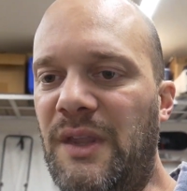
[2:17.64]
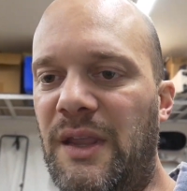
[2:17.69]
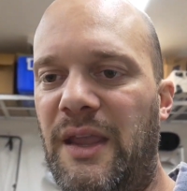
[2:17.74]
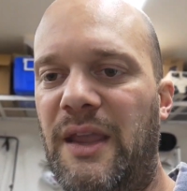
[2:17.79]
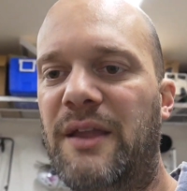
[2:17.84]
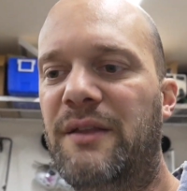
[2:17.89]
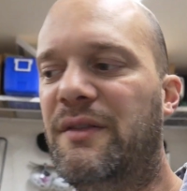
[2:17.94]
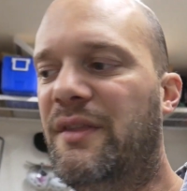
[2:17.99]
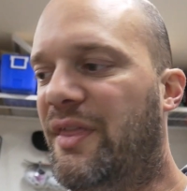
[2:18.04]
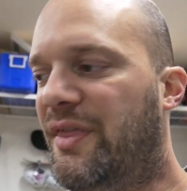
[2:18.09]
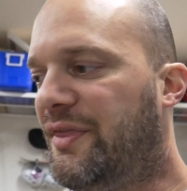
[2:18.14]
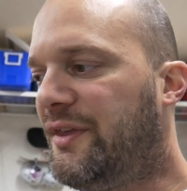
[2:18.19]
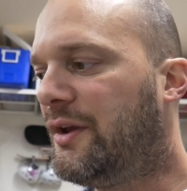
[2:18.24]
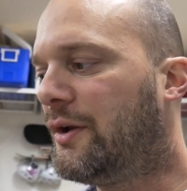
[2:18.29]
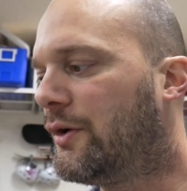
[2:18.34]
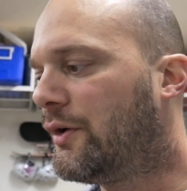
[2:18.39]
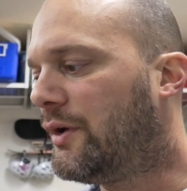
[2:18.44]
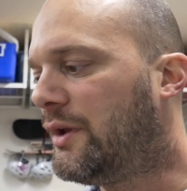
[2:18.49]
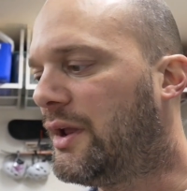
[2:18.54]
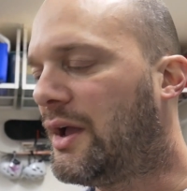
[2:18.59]
in
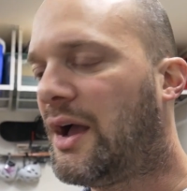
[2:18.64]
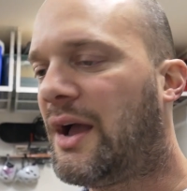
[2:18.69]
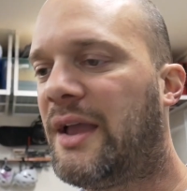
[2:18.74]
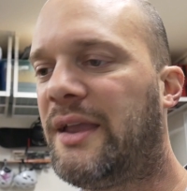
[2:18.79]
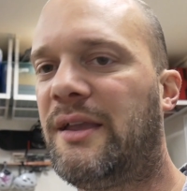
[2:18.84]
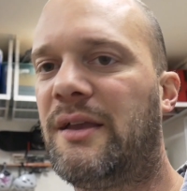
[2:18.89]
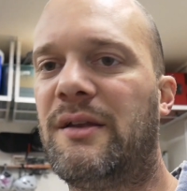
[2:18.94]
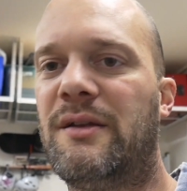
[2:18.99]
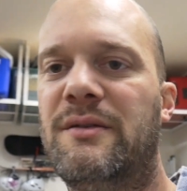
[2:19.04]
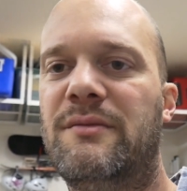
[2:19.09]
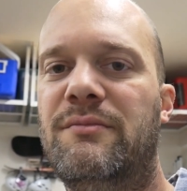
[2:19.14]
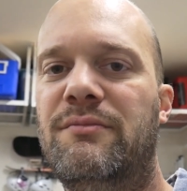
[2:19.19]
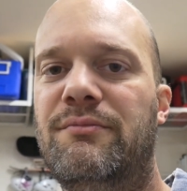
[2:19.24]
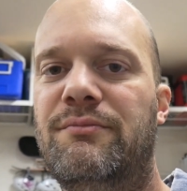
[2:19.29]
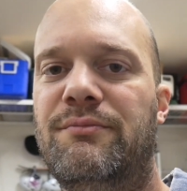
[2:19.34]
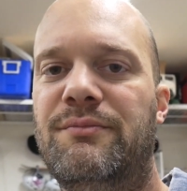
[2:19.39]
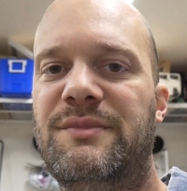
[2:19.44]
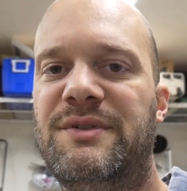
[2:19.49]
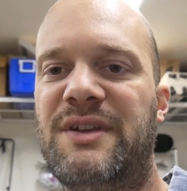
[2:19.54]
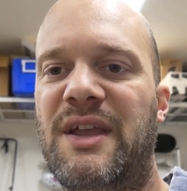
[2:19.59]
theory, I could
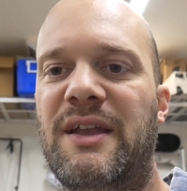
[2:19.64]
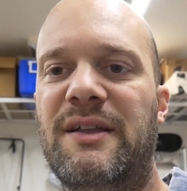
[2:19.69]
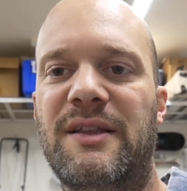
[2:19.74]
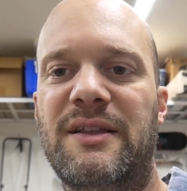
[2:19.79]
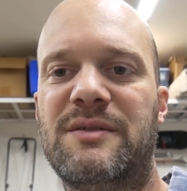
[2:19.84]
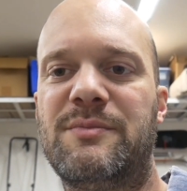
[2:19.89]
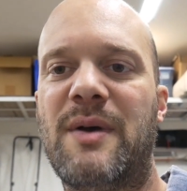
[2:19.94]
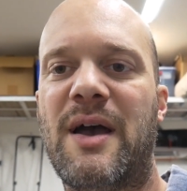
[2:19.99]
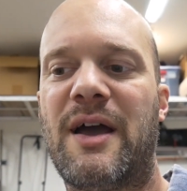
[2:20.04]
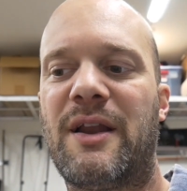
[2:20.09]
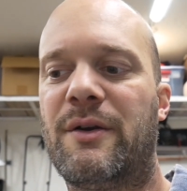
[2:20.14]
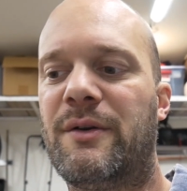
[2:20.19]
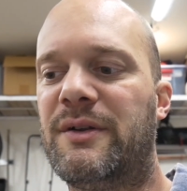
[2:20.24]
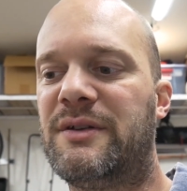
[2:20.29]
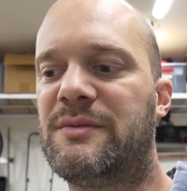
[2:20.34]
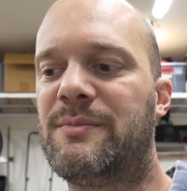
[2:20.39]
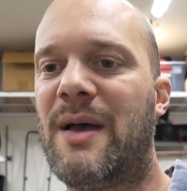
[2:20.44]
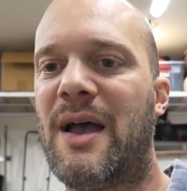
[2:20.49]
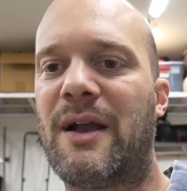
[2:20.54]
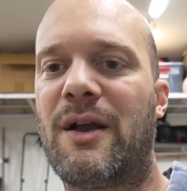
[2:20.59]
take these
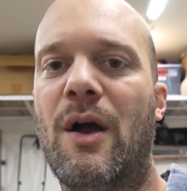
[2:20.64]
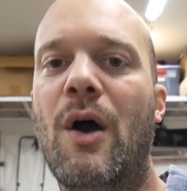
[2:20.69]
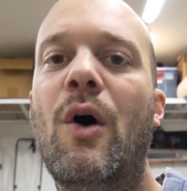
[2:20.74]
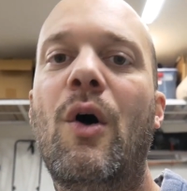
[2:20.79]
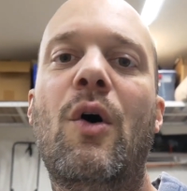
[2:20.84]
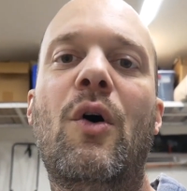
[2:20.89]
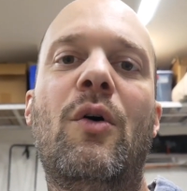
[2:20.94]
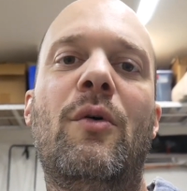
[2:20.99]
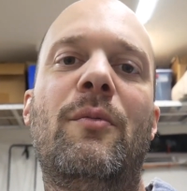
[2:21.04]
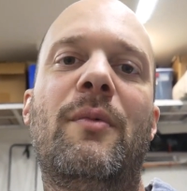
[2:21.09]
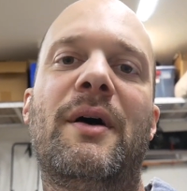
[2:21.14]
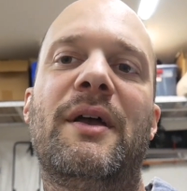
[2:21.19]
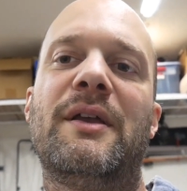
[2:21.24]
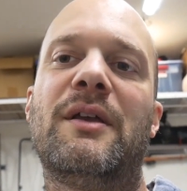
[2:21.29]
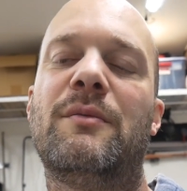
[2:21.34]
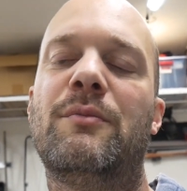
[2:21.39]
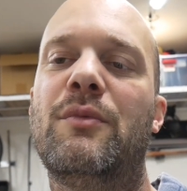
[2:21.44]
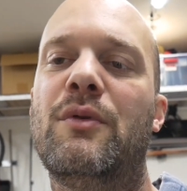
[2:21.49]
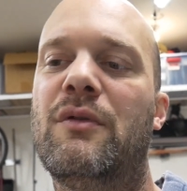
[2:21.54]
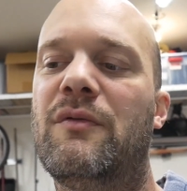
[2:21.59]
batteries back home. I
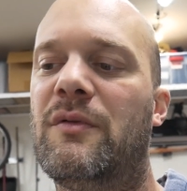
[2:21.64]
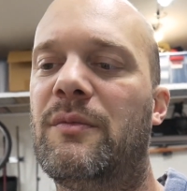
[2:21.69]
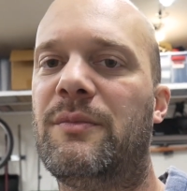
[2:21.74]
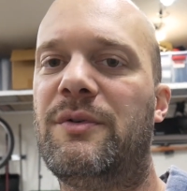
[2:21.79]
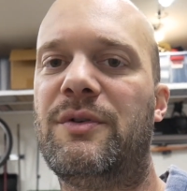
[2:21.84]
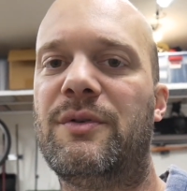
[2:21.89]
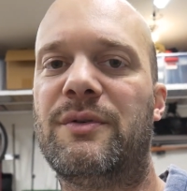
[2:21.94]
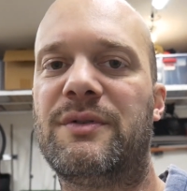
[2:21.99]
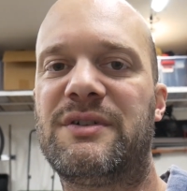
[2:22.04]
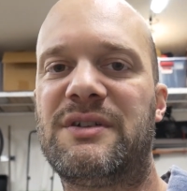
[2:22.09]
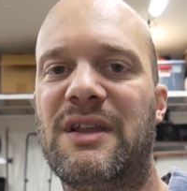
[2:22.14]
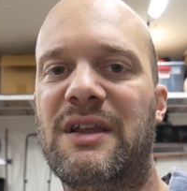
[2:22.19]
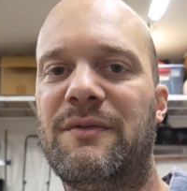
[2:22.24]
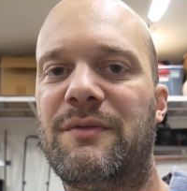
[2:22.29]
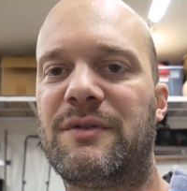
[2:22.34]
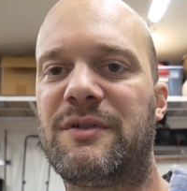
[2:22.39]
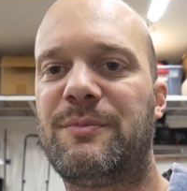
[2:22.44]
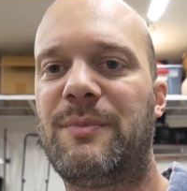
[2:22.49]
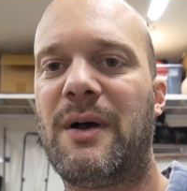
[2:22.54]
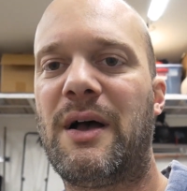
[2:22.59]
could move them to a
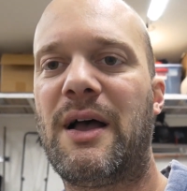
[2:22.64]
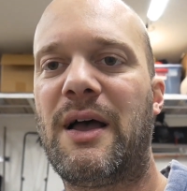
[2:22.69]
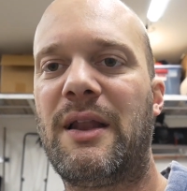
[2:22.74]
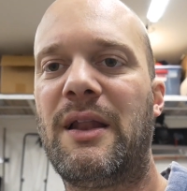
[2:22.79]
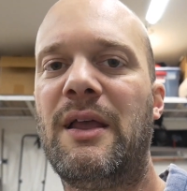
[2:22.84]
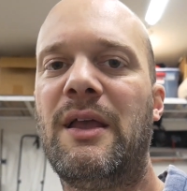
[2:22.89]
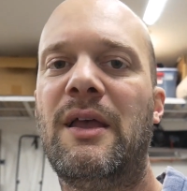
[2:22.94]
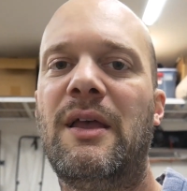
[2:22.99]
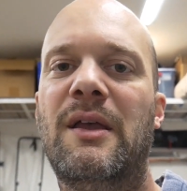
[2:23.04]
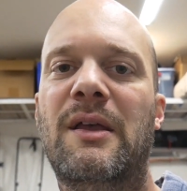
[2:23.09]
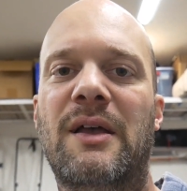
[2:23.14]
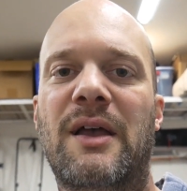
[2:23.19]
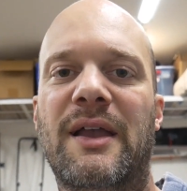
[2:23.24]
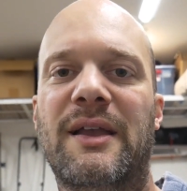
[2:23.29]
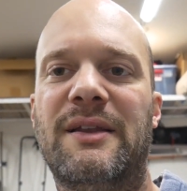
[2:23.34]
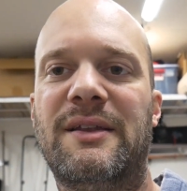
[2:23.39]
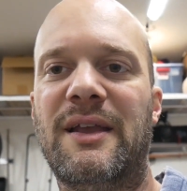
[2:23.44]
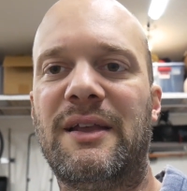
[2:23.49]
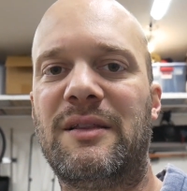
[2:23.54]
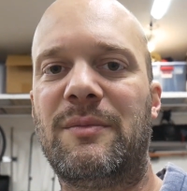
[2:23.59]
safer spot.
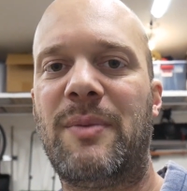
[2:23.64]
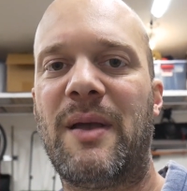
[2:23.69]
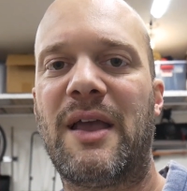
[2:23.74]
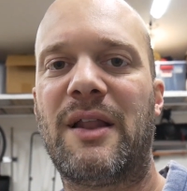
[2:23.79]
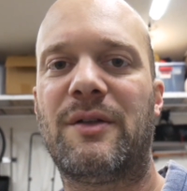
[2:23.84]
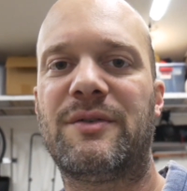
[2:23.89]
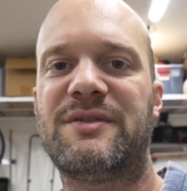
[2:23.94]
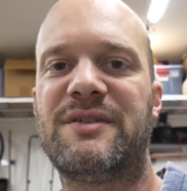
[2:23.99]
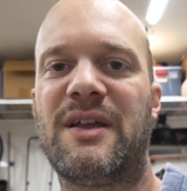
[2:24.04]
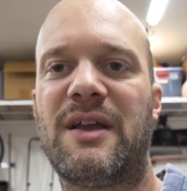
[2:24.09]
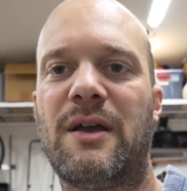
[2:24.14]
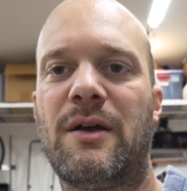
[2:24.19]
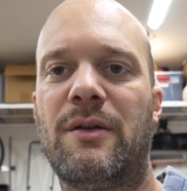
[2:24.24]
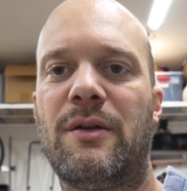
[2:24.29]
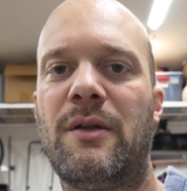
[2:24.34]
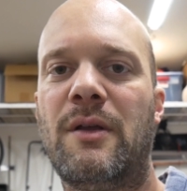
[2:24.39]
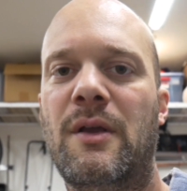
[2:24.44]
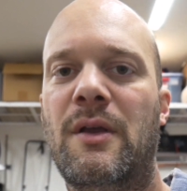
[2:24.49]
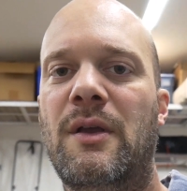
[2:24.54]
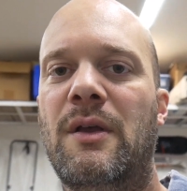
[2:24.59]
I could take the panels
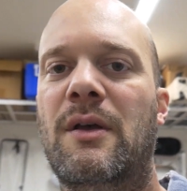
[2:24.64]
down.